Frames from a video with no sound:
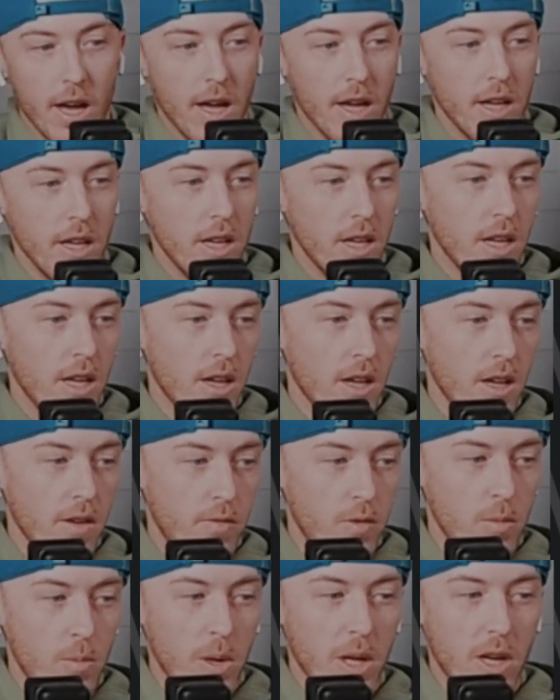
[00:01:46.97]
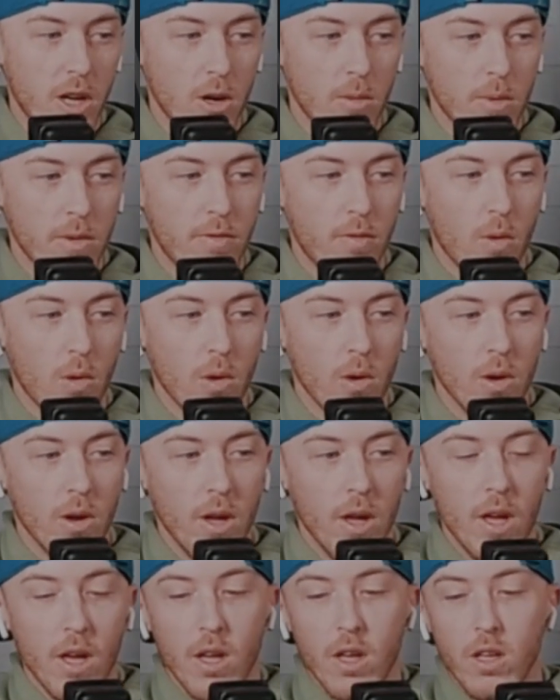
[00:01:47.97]
If you've been here before,
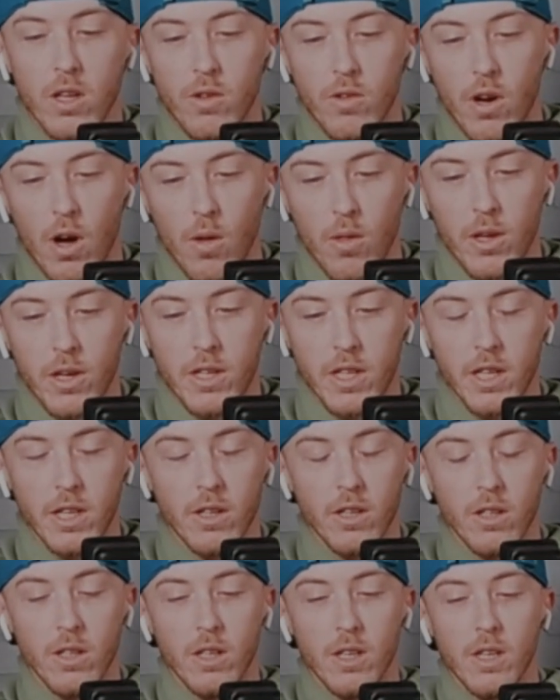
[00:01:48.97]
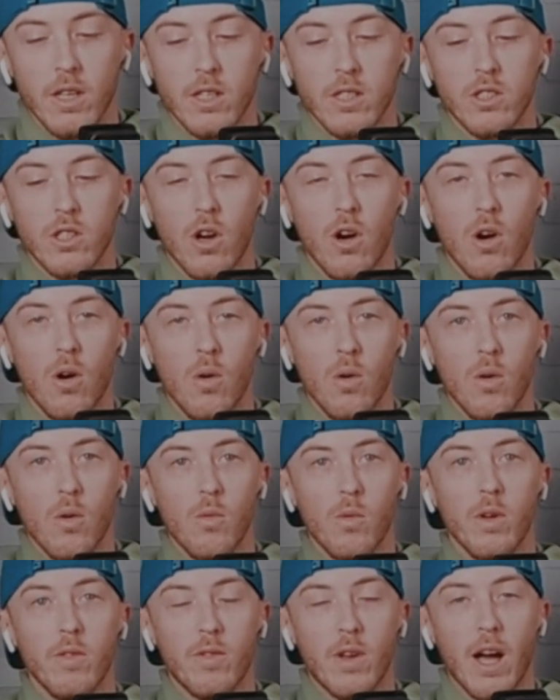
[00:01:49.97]
you know the deal. So
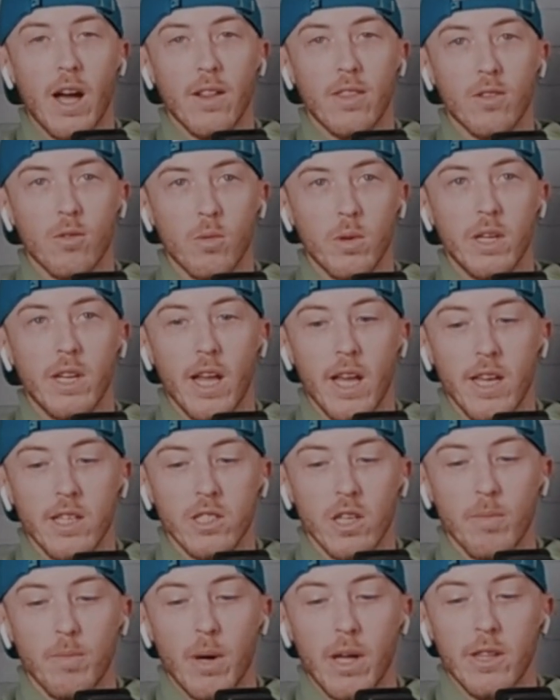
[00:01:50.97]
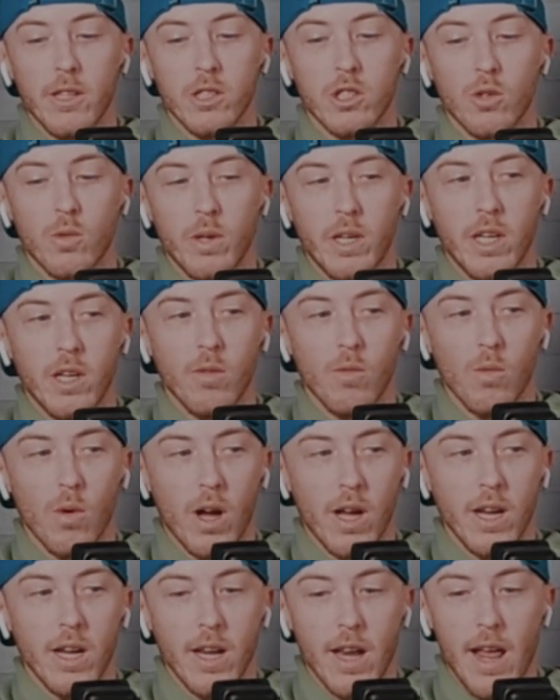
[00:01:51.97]
we've got 3 days up on the screen
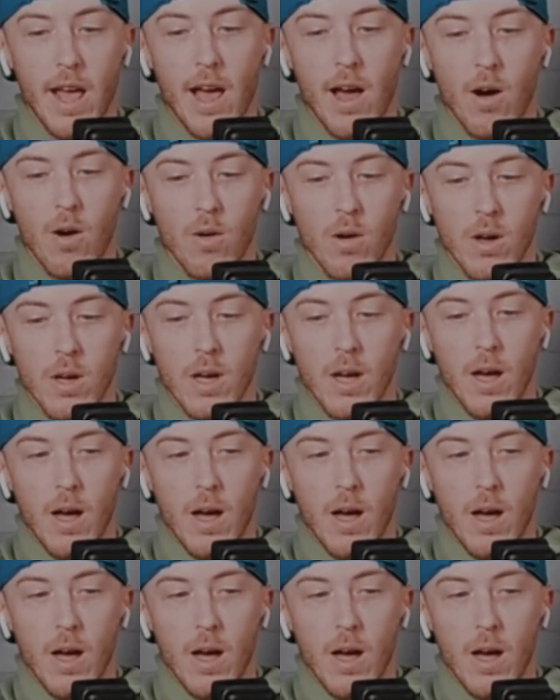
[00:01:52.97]
right now.